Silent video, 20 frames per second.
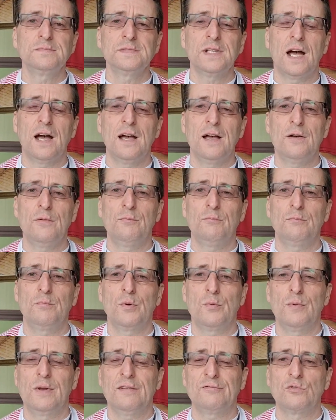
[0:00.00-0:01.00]

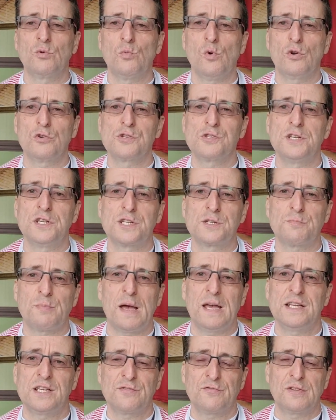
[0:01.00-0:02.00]
But we'll have to watch this
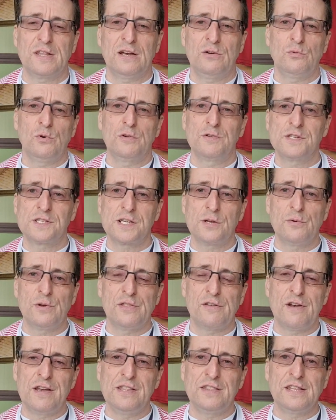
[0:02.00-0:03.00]
space for that one, see
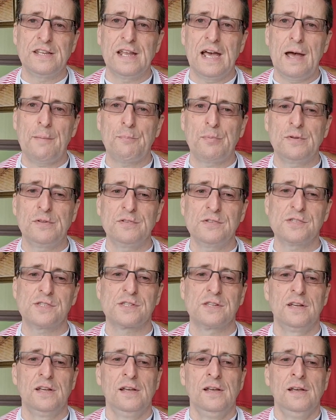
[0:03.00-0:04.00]
whether anything
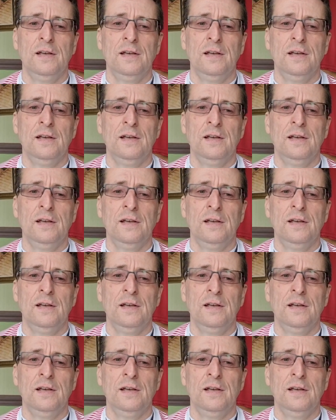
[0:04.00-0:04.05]
happens.